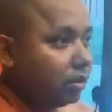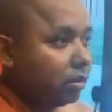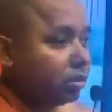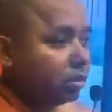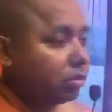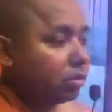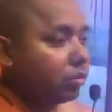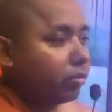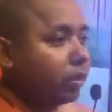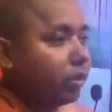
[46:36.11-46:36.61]

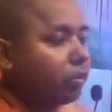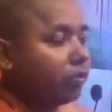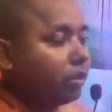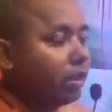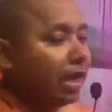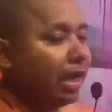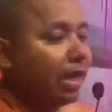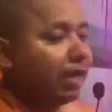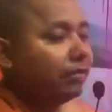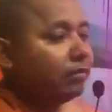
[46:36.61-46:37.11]
So when we'll
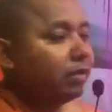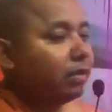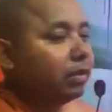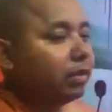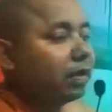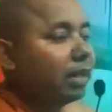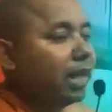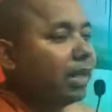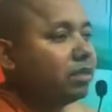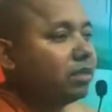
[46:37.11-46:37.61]
have the
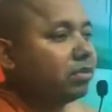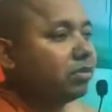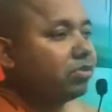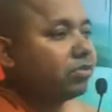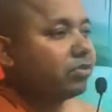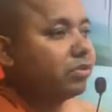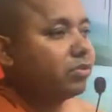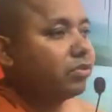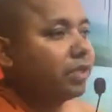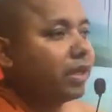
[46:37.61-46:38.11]
10 days
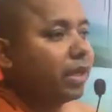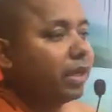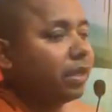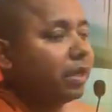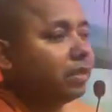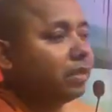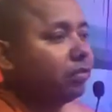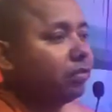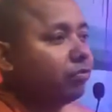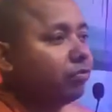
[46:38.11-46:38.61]
retreat again
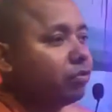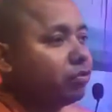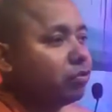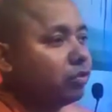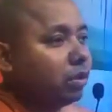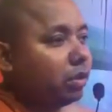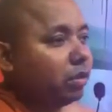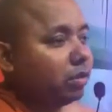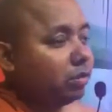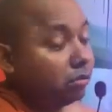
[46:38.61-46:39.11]
in the
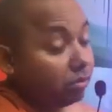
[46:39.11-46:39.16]
future,